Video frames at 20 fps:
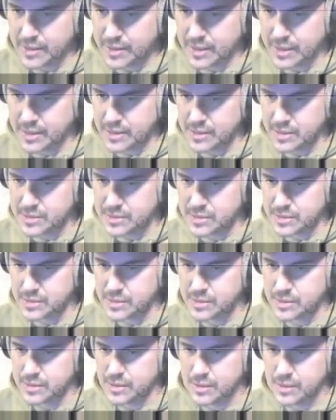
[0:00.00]
these,
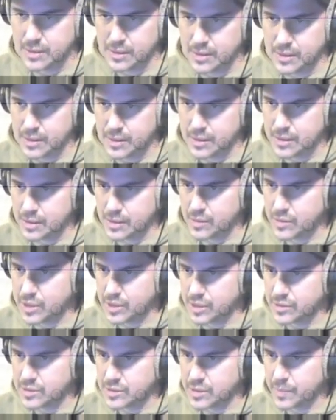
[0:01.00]
you want to
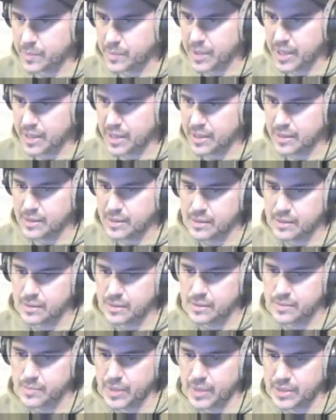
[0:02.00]
use the
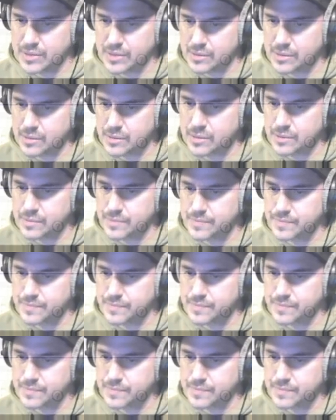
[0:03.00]
pencil,